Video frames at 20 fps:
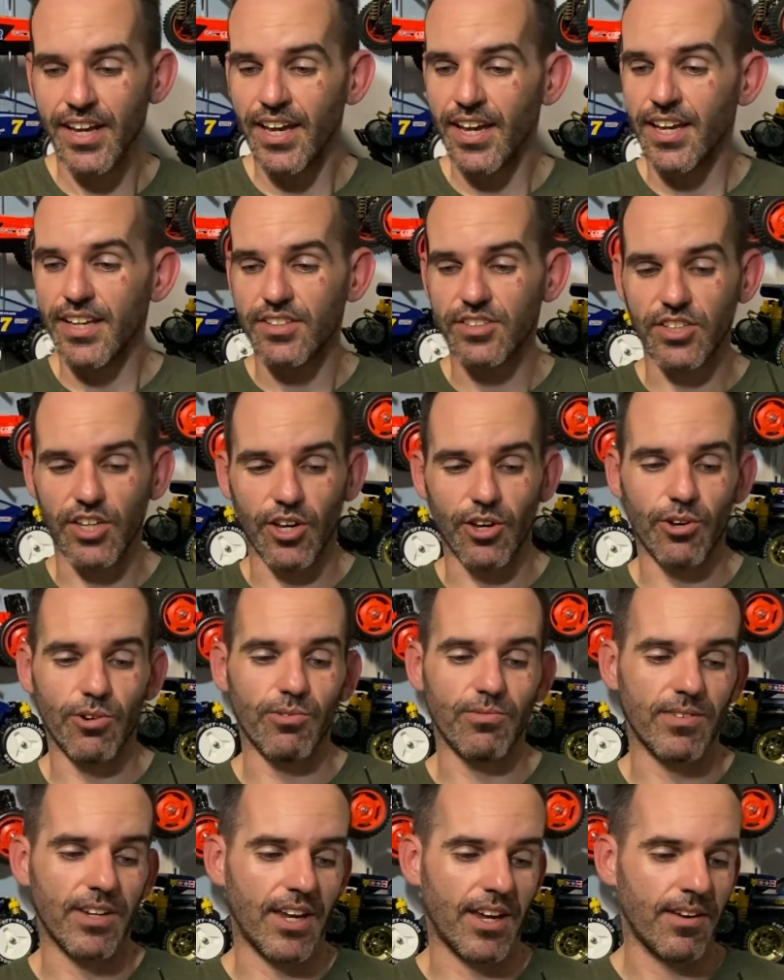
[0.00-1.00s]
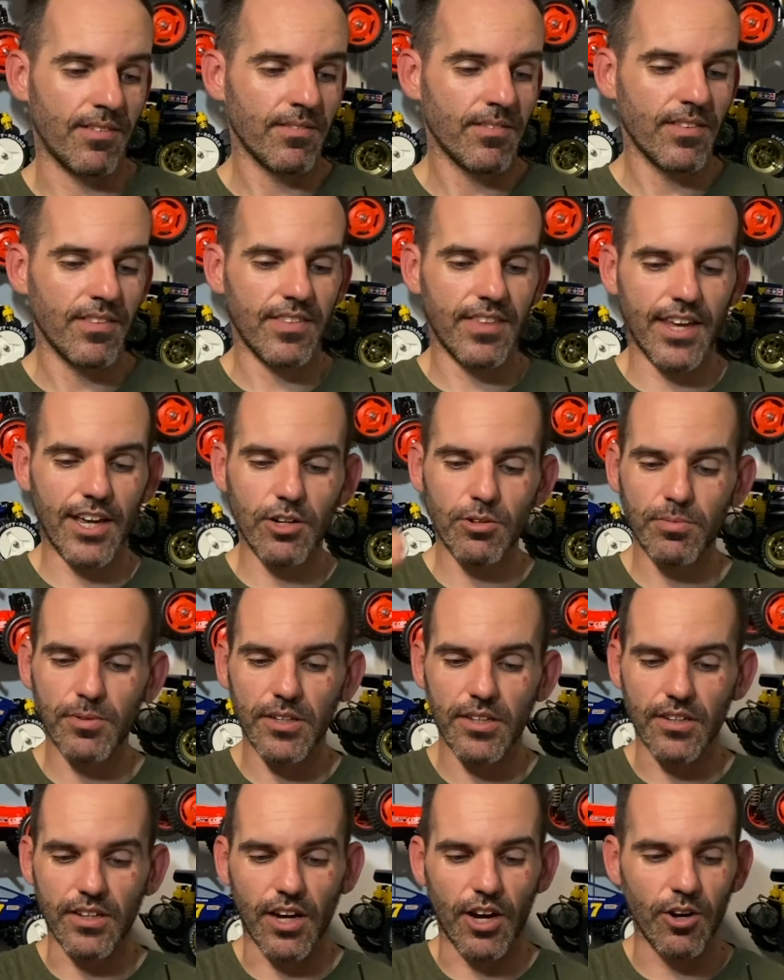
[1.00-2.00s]
So yeah, that'll
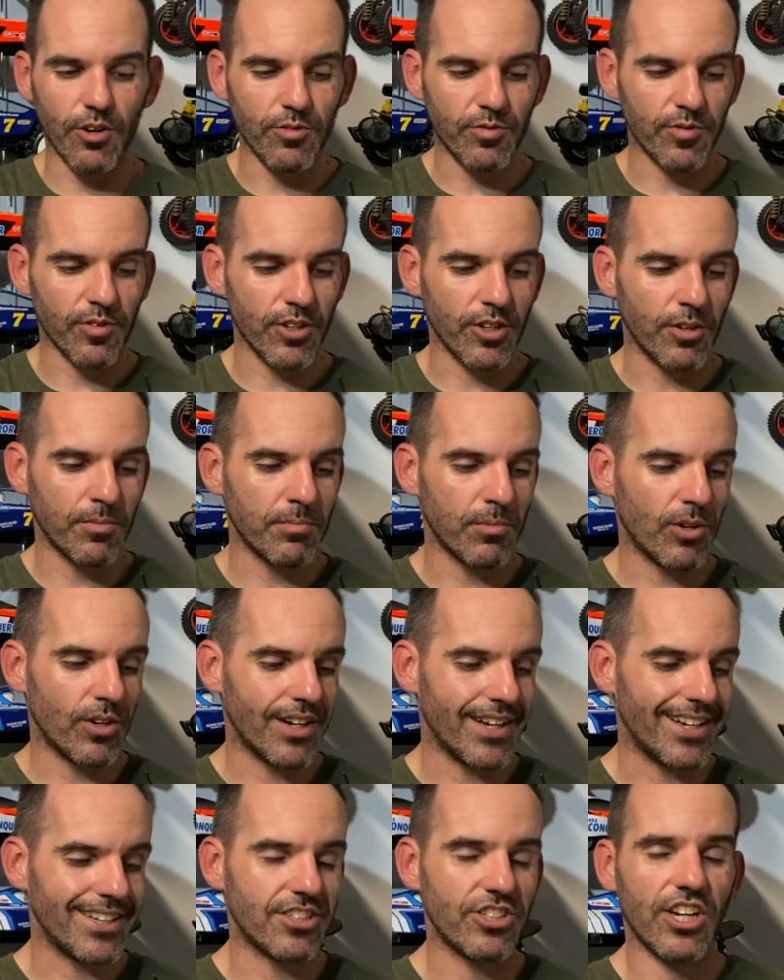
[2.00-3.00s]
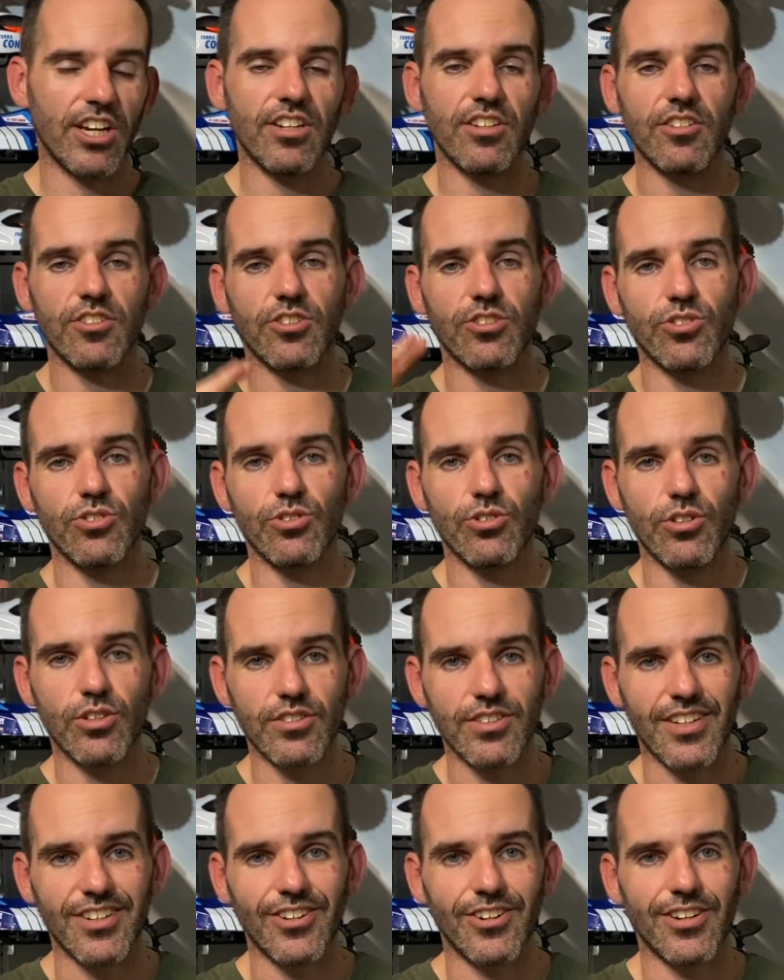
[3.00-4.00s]
be hopefully on my agenda soon as
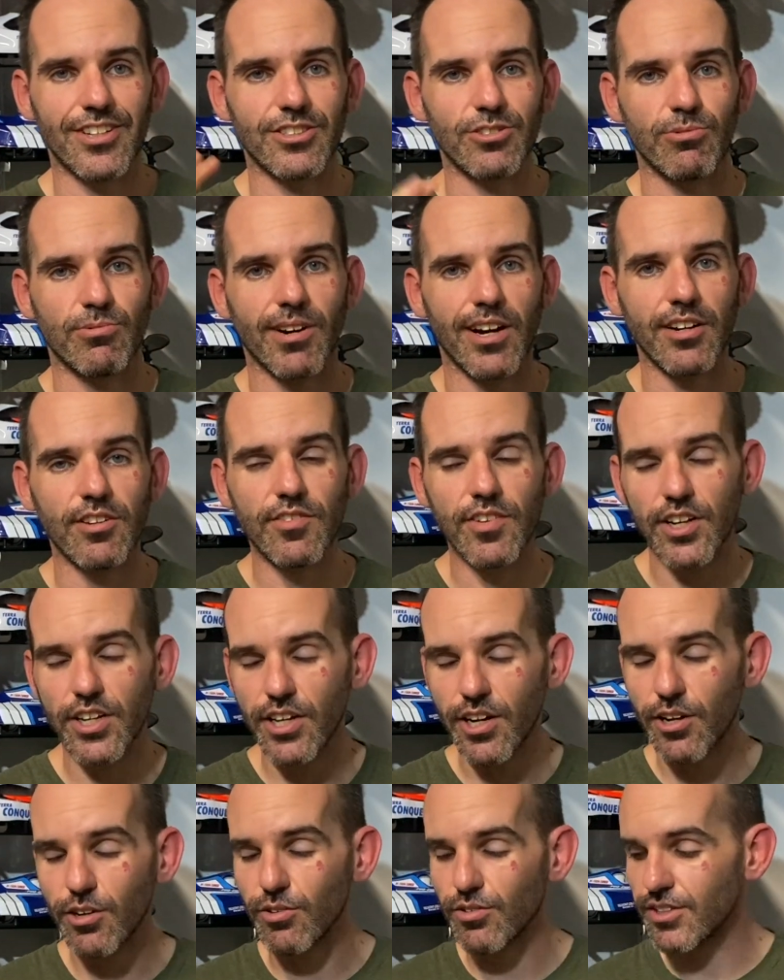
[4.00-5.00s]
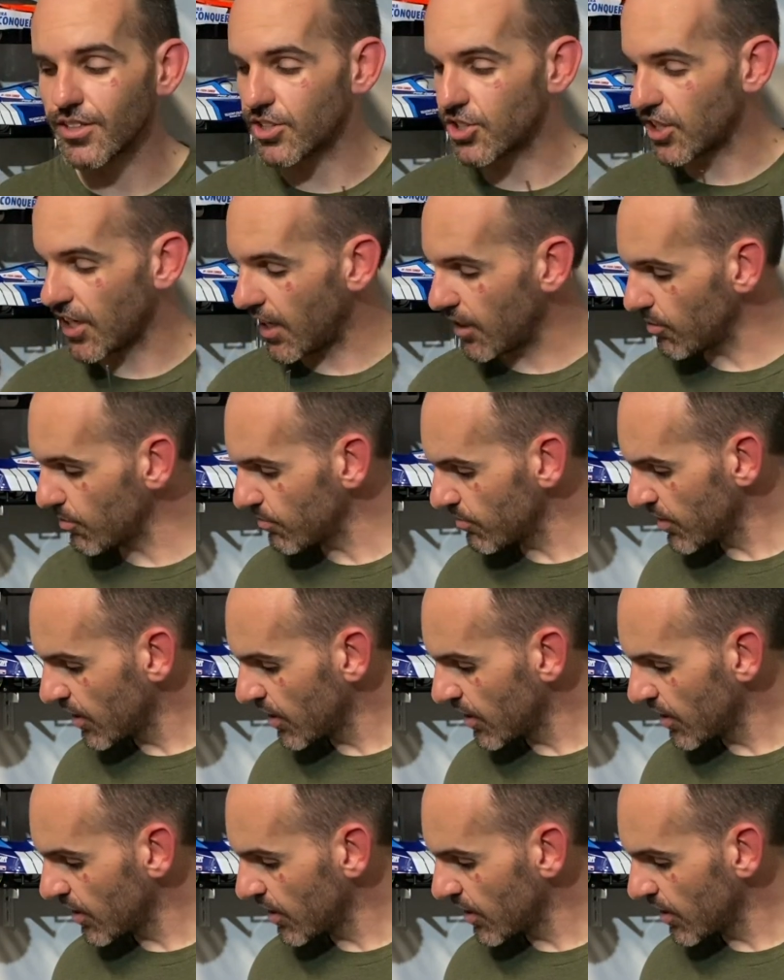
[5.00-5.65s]
a nice run video on the channel.